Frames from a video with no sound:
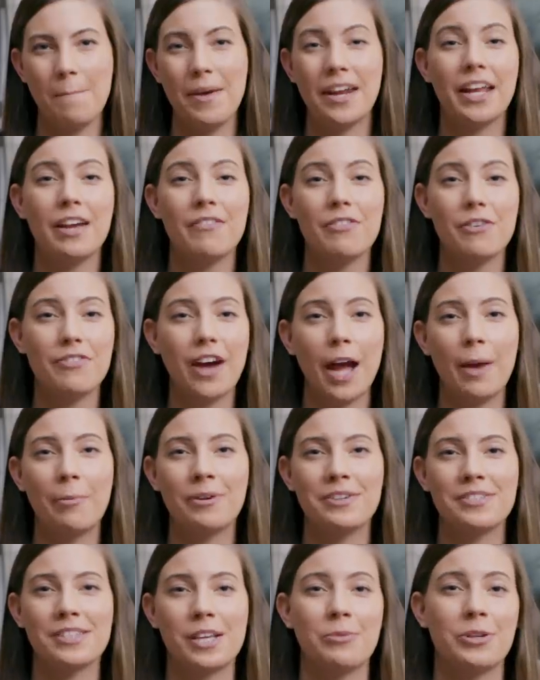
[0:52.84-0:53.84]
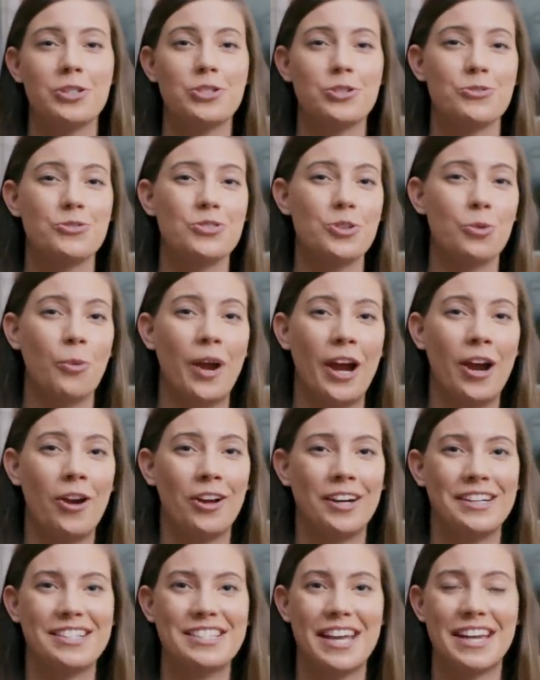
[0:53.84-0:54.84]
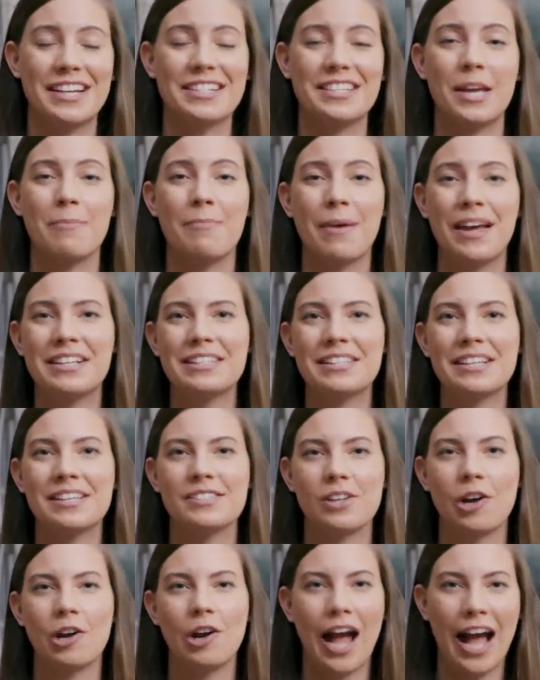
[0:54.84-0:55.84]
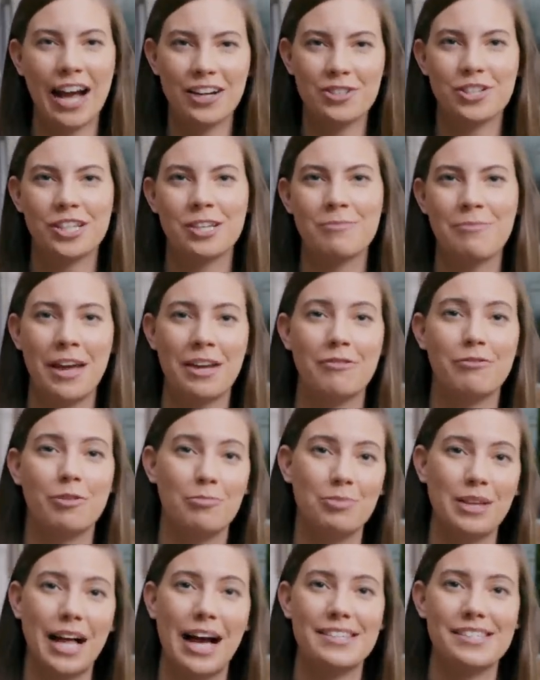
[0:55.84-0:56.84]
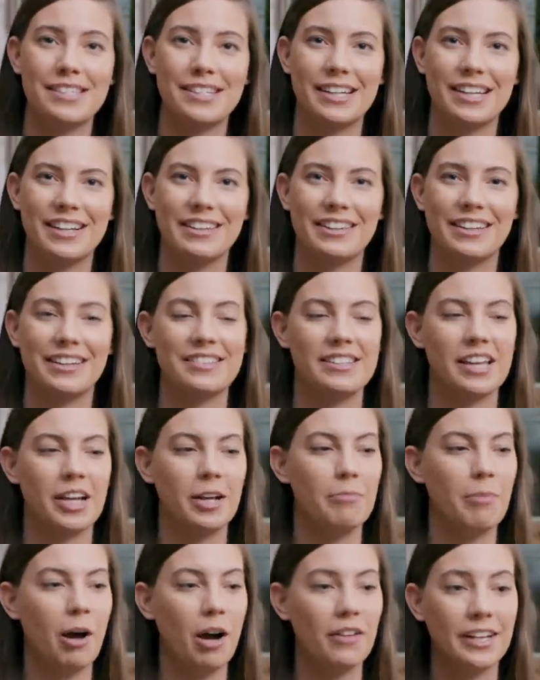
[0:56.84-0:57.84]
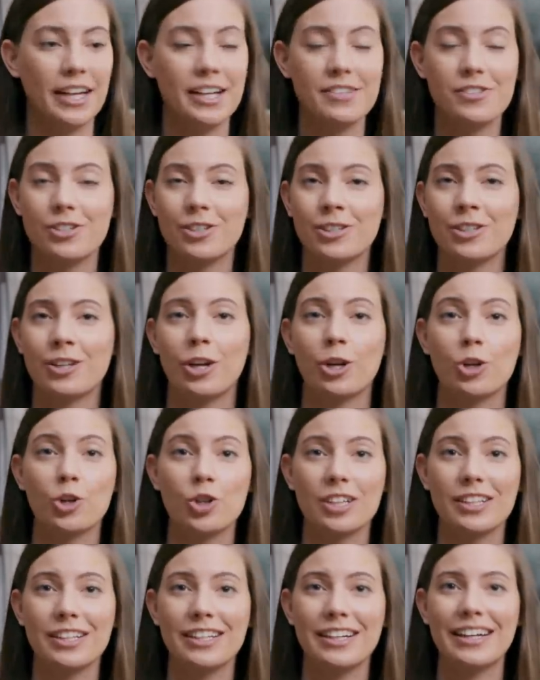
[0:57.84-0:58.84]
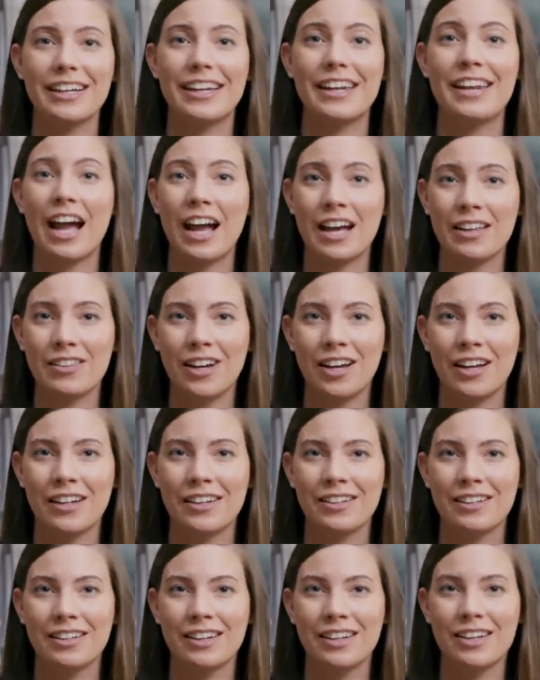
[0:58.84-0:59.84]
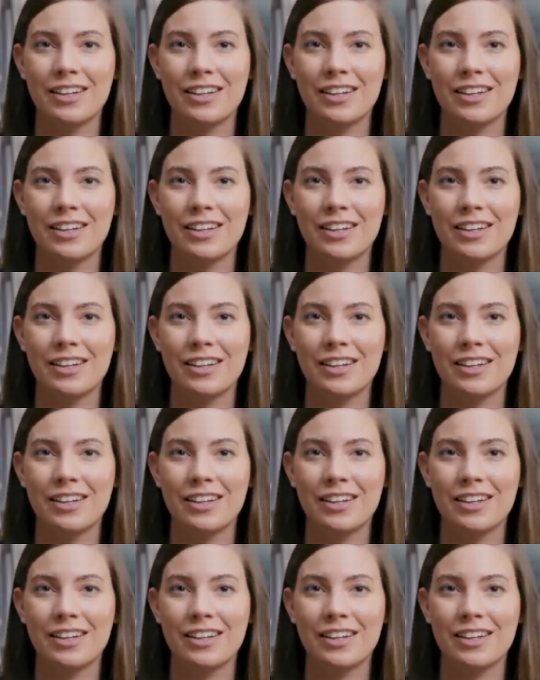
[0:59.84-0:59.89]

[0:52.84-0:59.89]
Many of the fibers that we choose to wear on a day-to-day basis are actually made from plastic, things like polyester, acrylic, nylon.